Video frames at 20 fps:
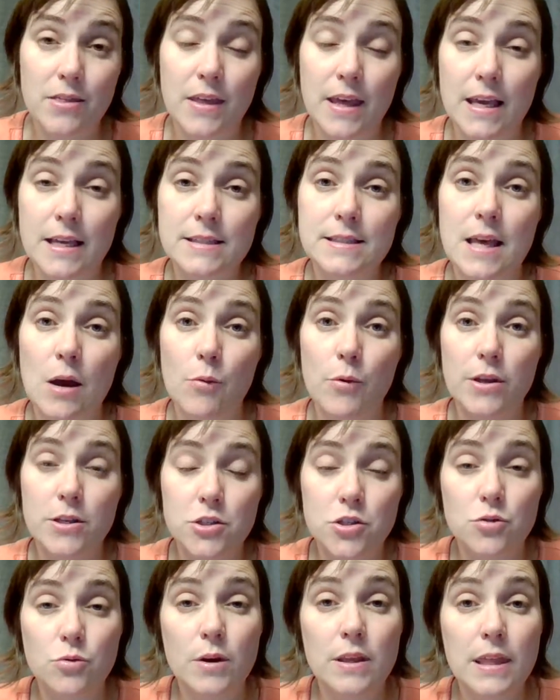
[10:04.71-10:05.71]
things that we
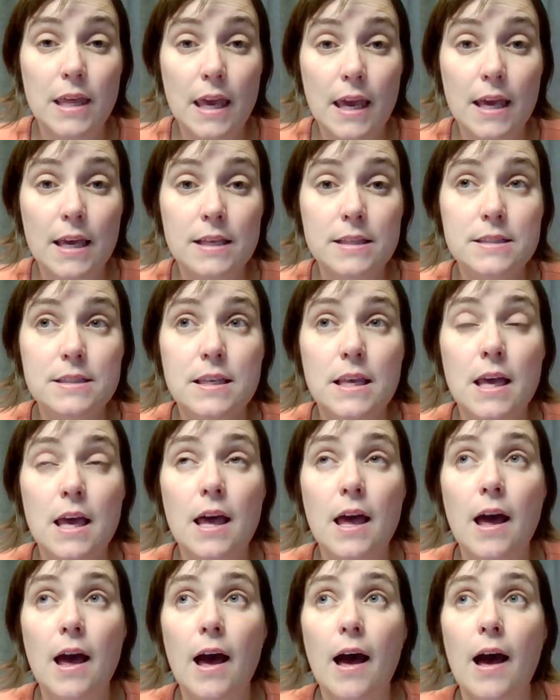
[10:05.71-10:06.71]
do with kids
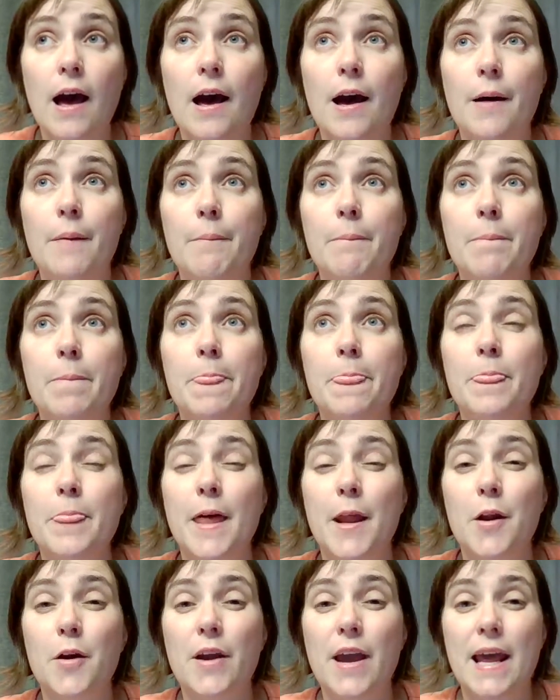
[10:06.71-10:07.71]

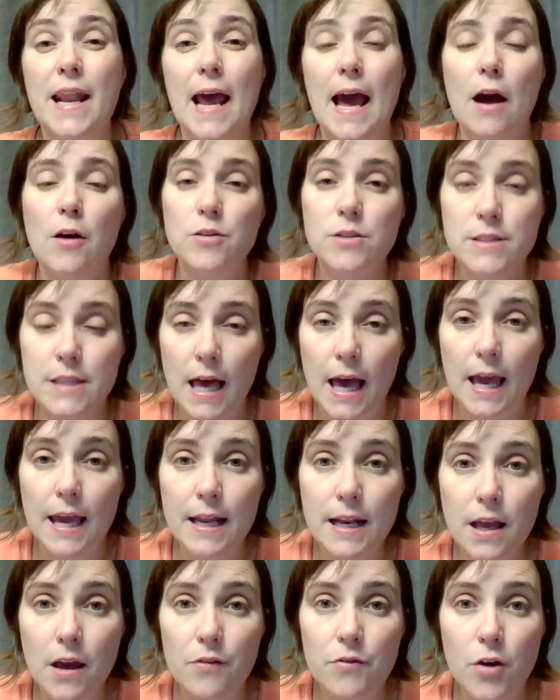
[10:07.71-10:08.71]
that are kind of
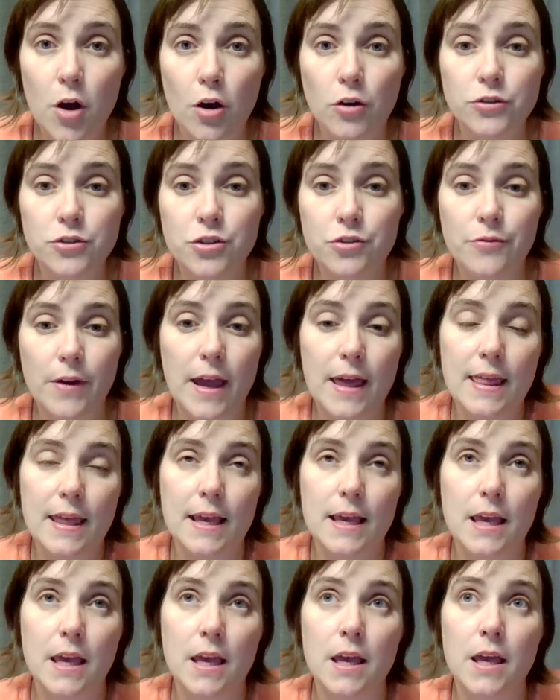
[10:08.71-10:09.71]
outside of culture, right?
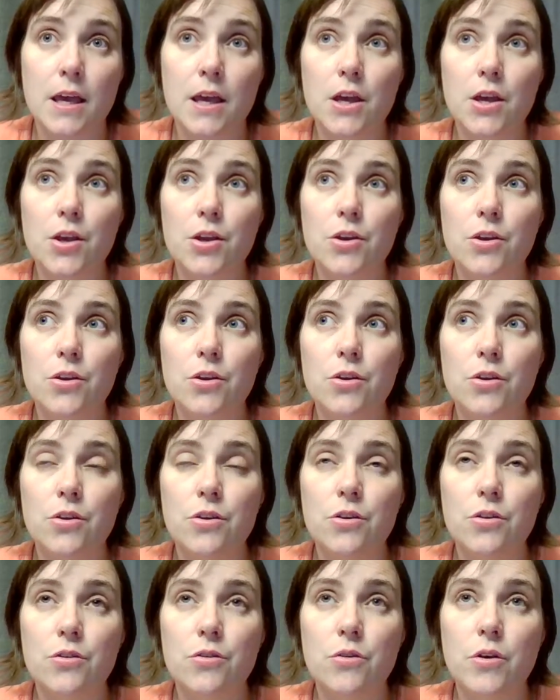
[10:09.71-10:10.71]
Like,
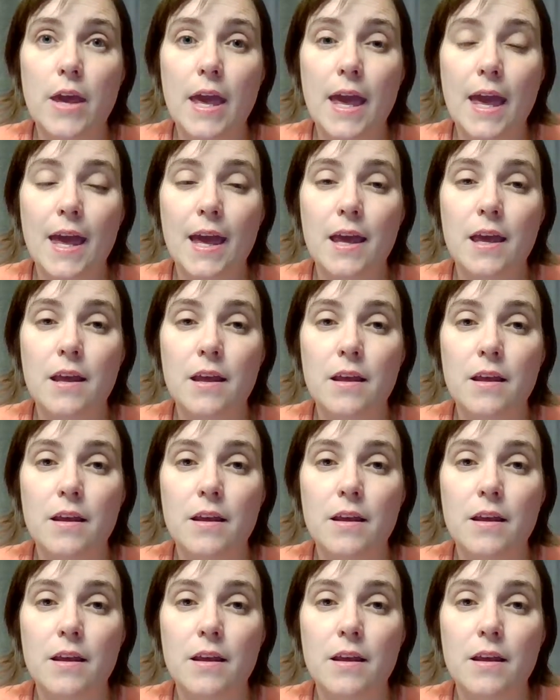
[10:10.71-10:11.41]
you can't,